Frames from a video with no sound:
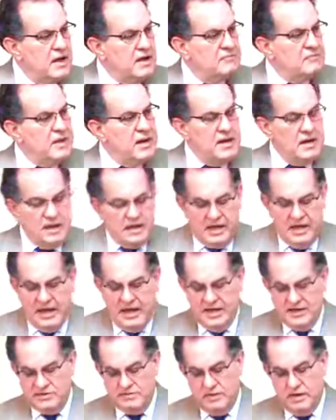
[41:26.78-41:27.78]
have been the
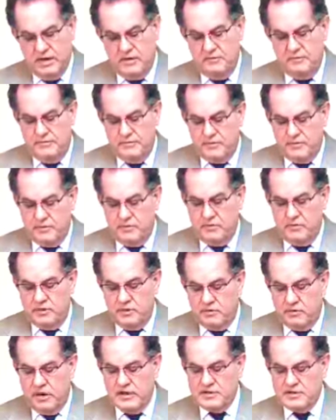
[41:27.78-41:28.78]
case? Well, through
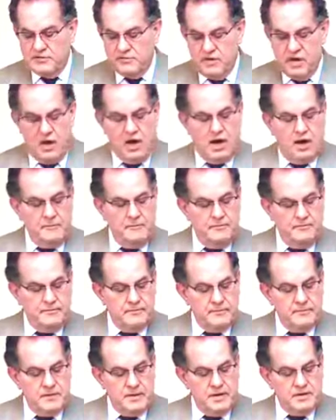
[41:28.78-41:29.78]
the grace of God.
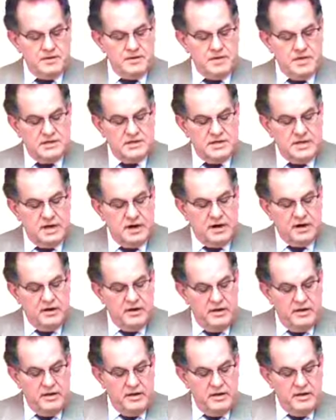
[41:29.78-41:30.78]
It says
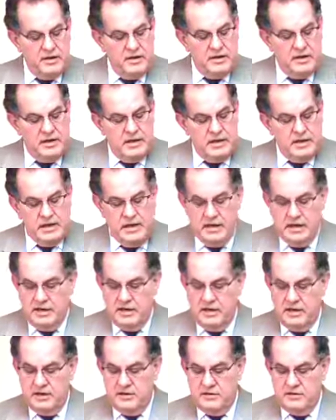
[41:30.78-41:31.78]
there
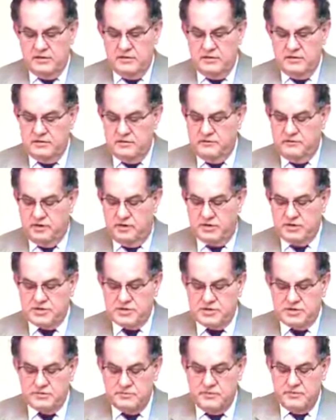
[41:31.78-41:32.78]
in
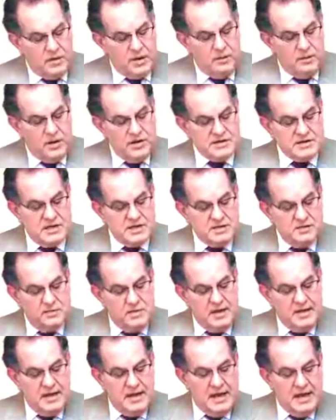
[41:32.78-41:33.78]
verse 21 says,
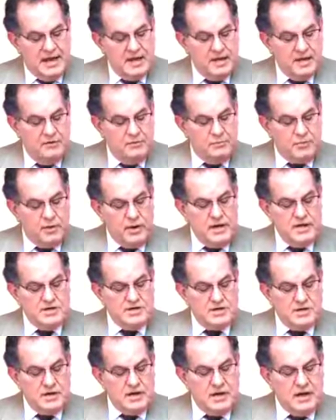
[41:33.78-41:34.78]
And when they had
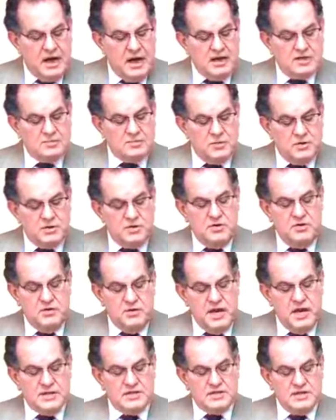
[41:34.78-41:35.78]
preached the gospel
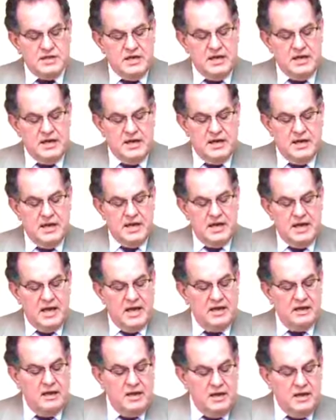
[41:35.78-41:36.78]
to that city and
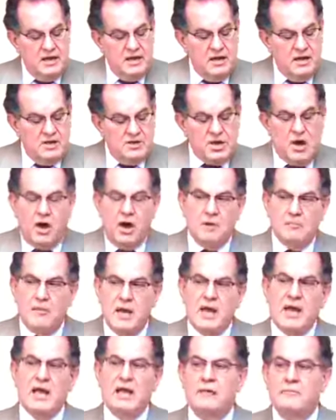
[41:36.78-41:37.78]
had taught
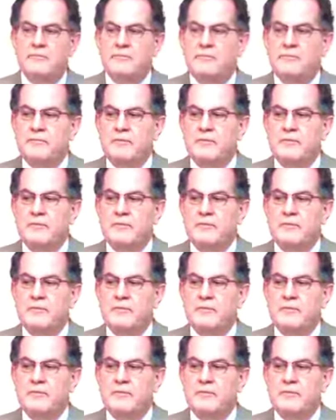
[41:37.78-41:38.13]
many,